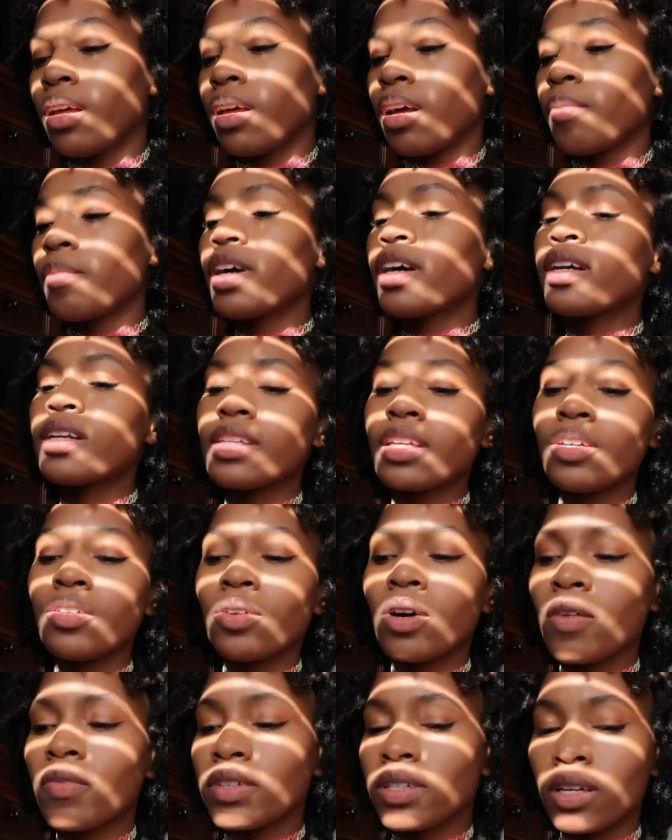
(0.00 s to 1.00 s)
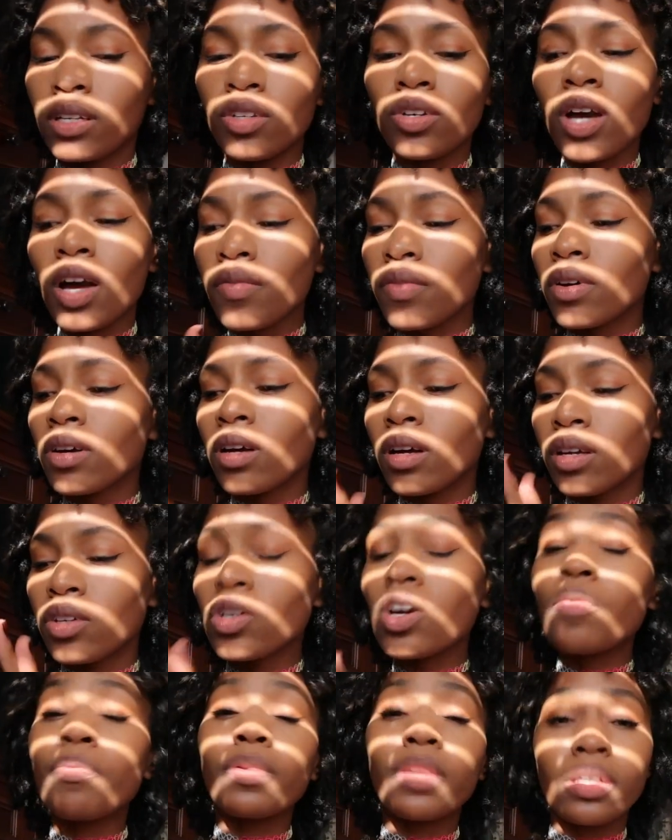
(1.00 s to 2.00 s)
I'm not going to say you don't have a ton. You
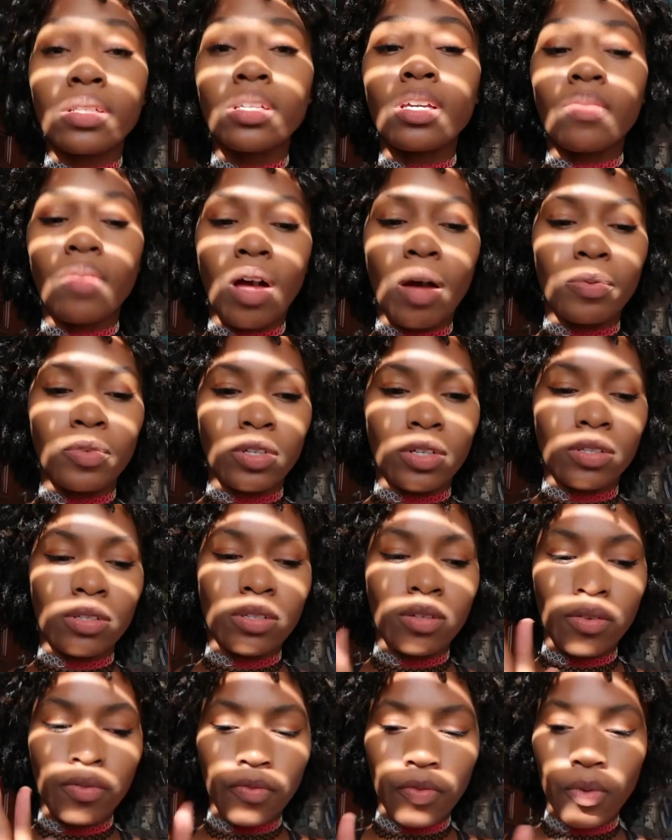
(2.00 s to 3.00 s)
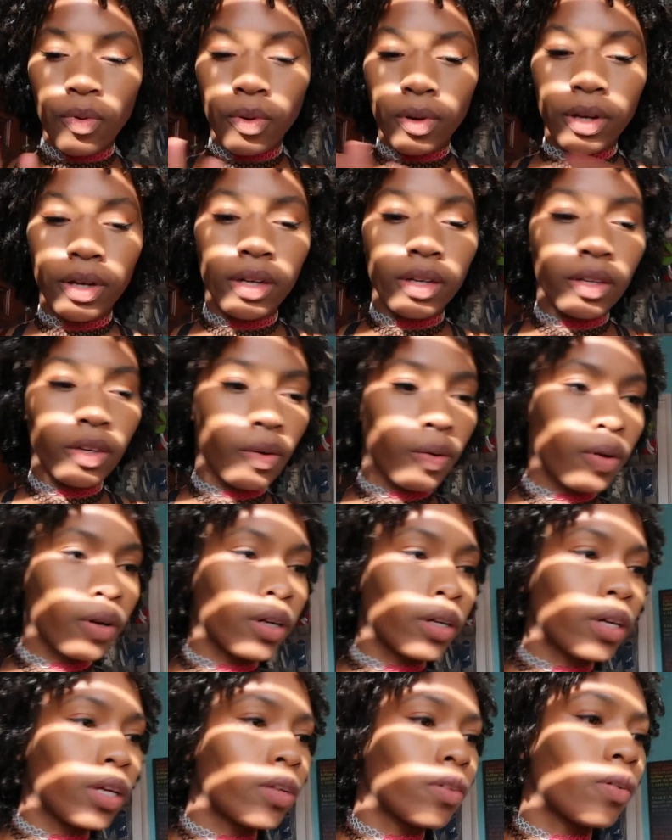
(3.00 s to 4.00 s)
have plenty of options for
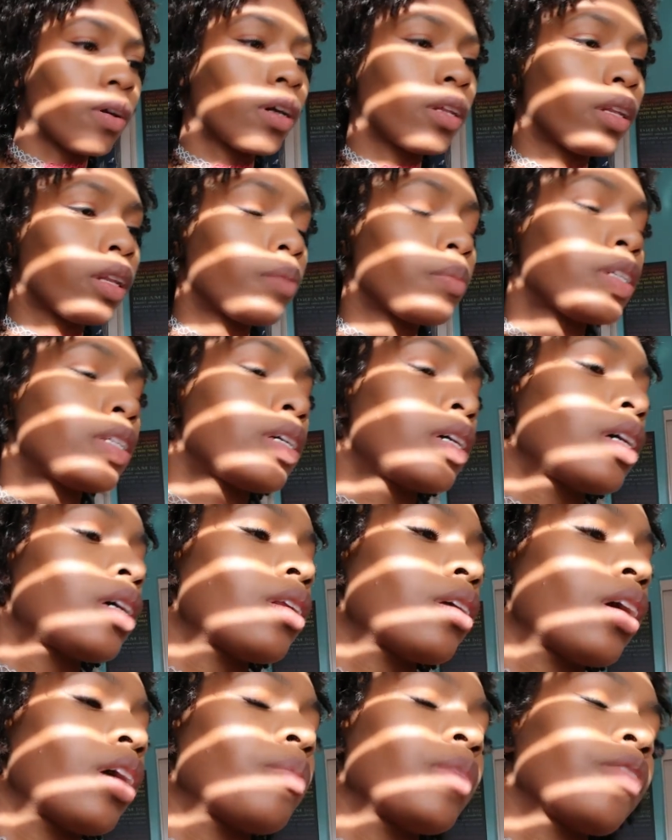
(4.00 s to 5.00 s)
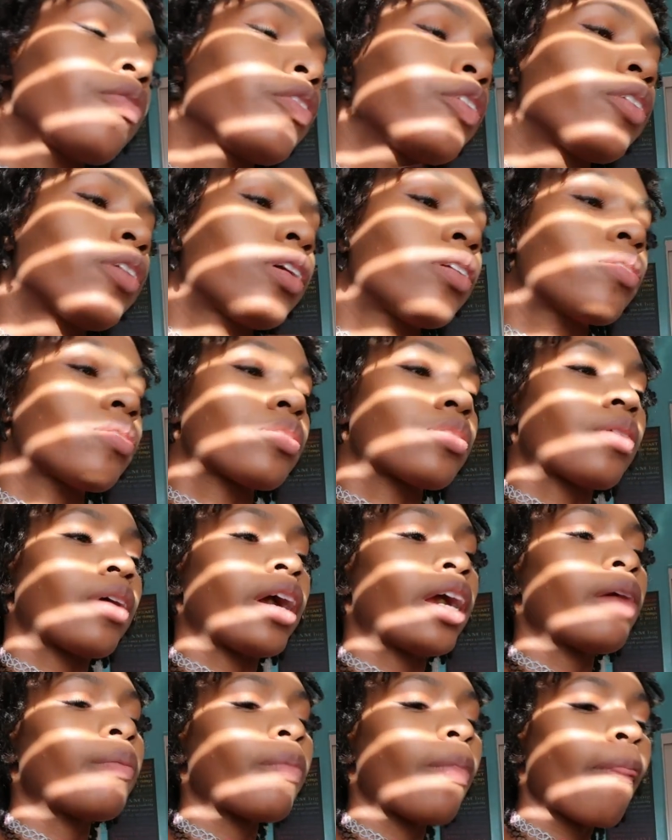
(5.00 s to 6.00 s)
your Kindle Unlimited. For your Kindle
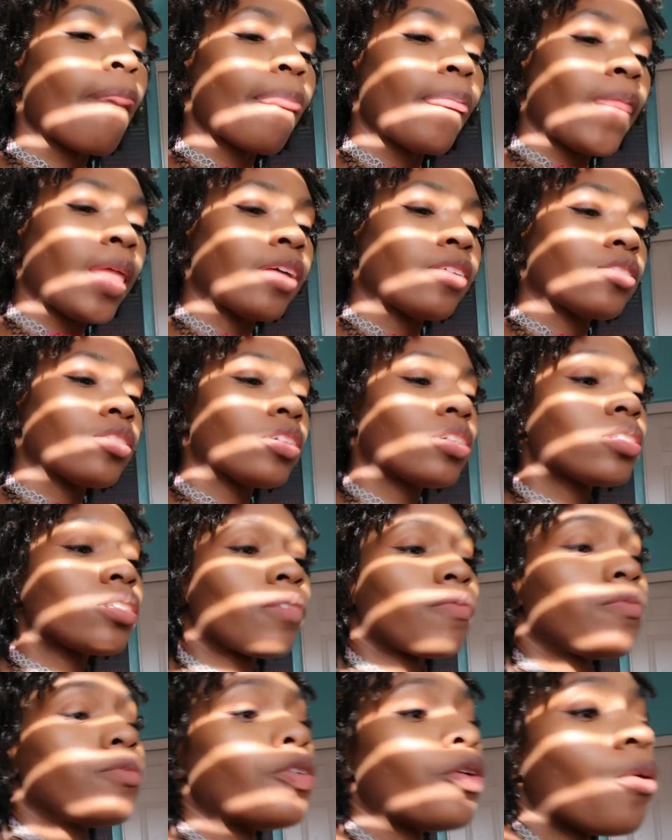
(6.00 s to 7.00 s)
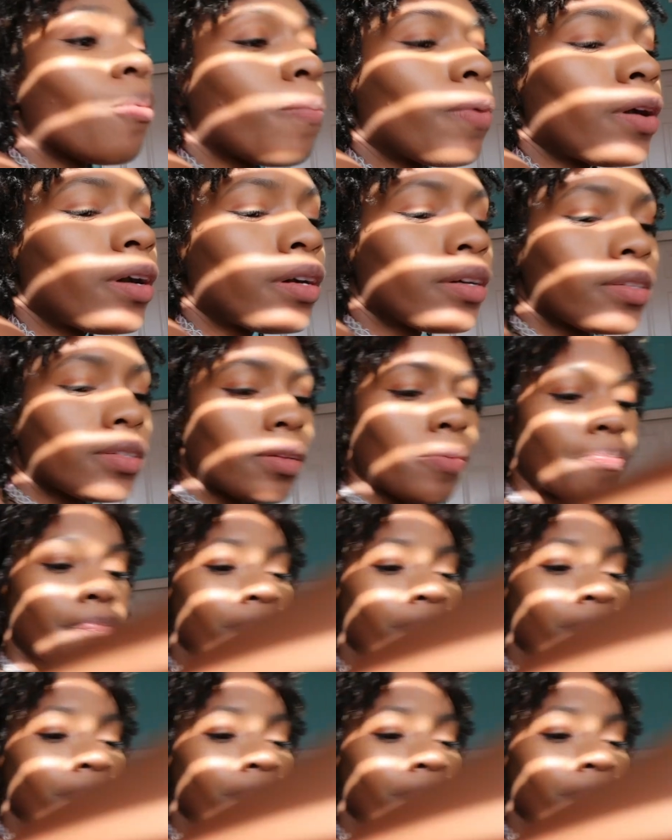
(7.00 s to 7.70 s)
Scribe in terms of notebooks.